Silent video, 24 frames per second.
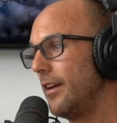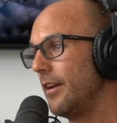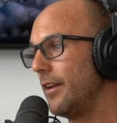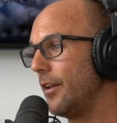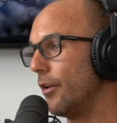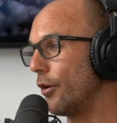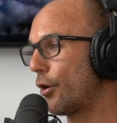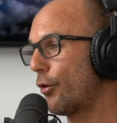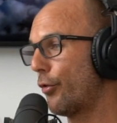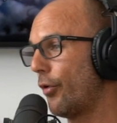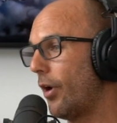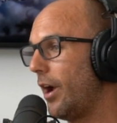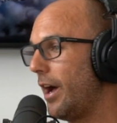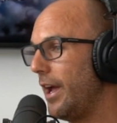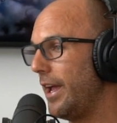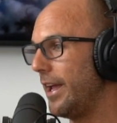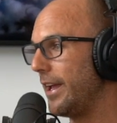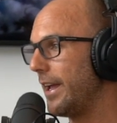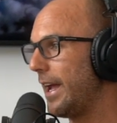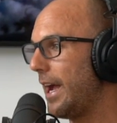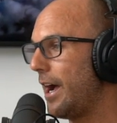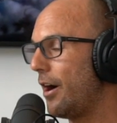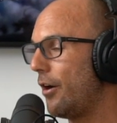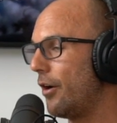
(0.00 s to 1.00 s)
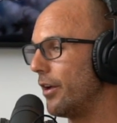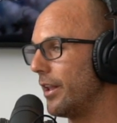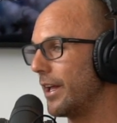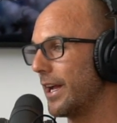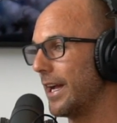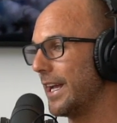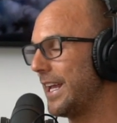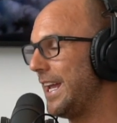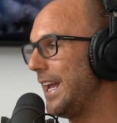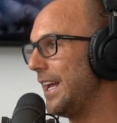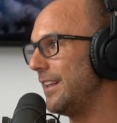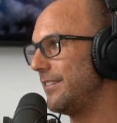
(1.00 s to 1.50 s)
you know, crying out, like,
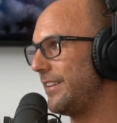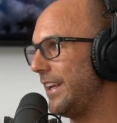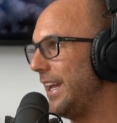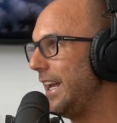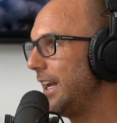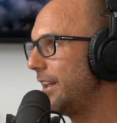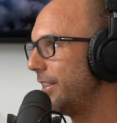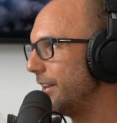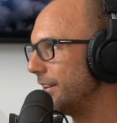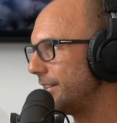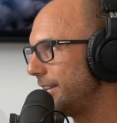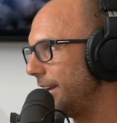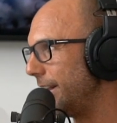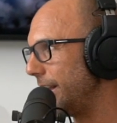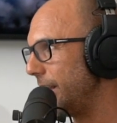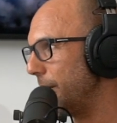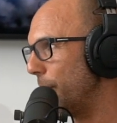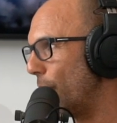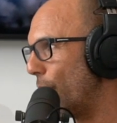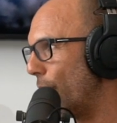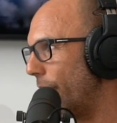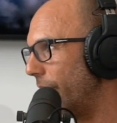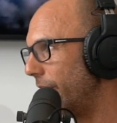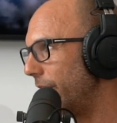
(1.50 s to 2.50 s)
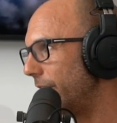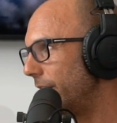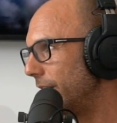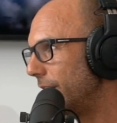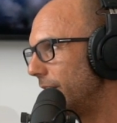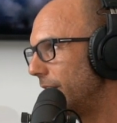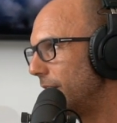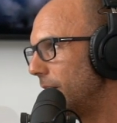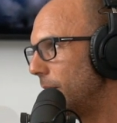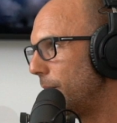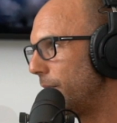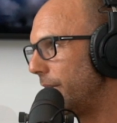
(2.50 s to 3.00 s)
I can't take this anymore.
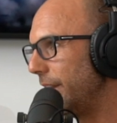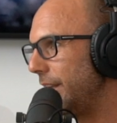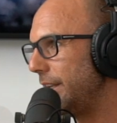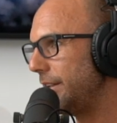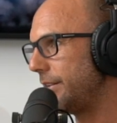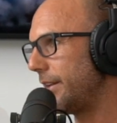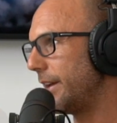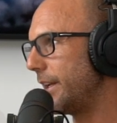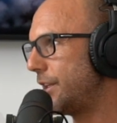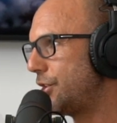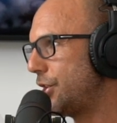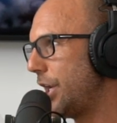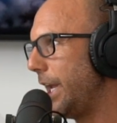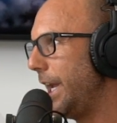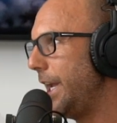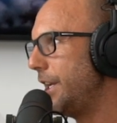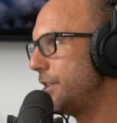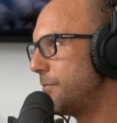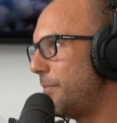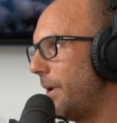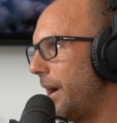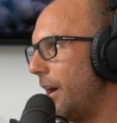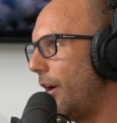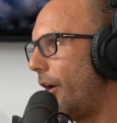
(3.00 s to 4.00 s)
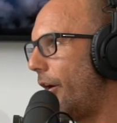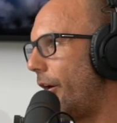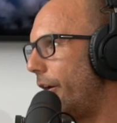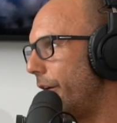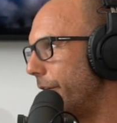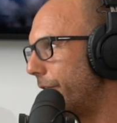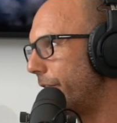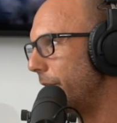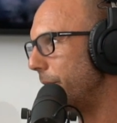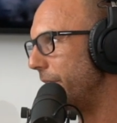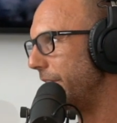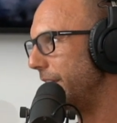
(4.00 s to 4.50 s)
Please, yeah. like, change my
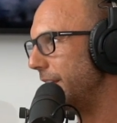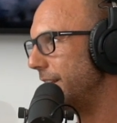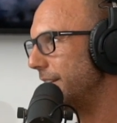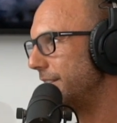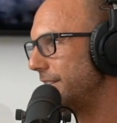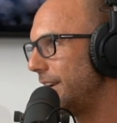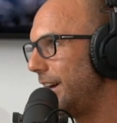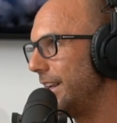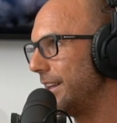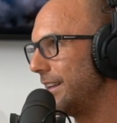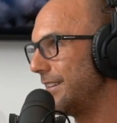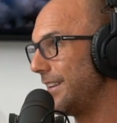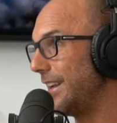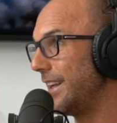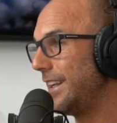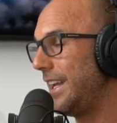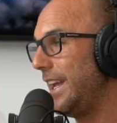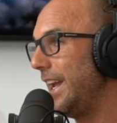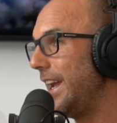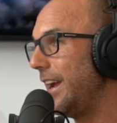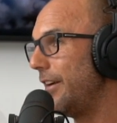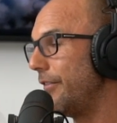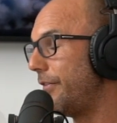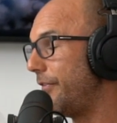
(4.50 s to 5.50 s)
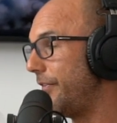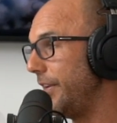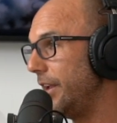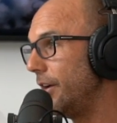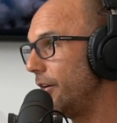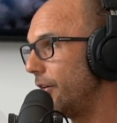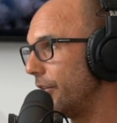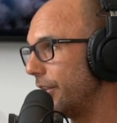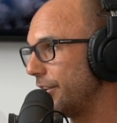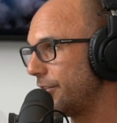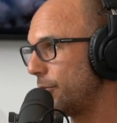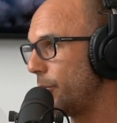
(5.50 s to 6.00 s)
heart from the inside because I can't
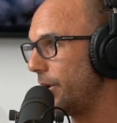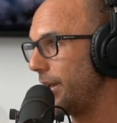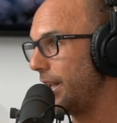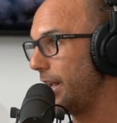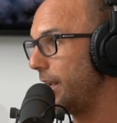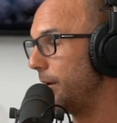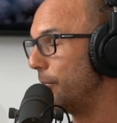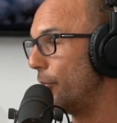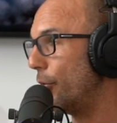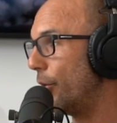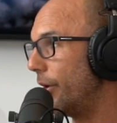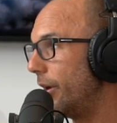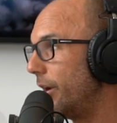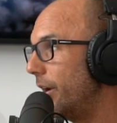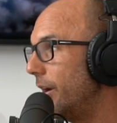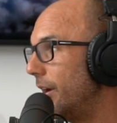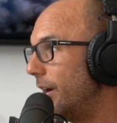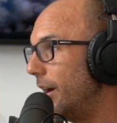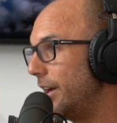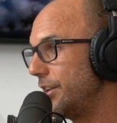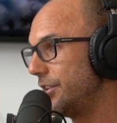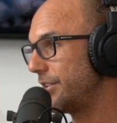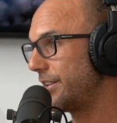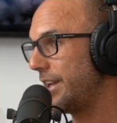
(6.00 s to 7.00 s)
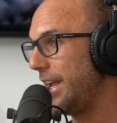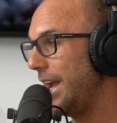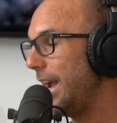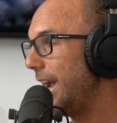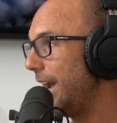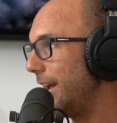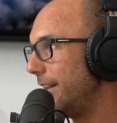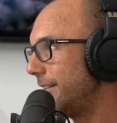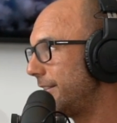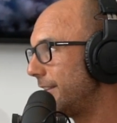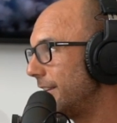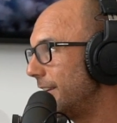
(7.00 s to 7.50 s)
feel this way anymore. I just
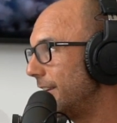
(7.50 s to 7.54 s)
can't.